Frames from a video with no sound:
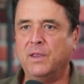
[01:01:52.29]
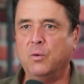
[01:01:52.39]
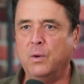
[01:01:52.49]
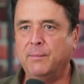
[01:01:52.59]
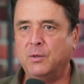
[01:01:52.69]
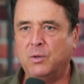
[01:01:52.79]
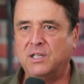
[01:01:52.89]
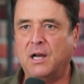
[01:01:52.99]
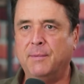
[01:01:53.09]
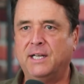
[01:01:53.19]
when the women
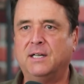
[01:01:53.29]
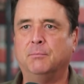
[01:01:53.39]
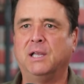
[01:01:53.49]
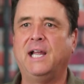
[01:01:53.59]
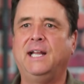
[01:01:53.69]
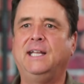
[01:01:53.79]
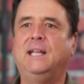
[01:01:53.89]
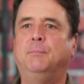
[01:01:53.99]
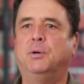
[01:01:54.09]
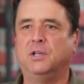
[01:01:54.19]
would come in to complain, mm
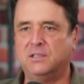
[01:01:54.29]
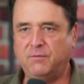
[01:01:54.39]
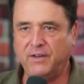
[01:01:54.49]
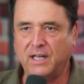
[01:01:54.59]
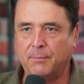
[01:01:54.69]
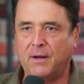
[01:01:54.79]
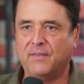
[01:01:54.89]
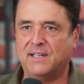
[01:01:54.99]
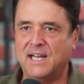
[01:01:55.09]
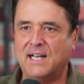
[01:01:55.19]
-hmm. he'd put his feet up
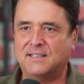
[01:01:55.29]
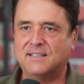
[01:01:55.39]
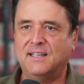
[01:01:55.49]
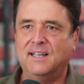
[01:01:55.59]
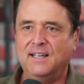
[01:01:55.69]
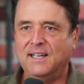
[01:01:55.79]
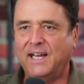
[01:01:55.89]
on the desk, right?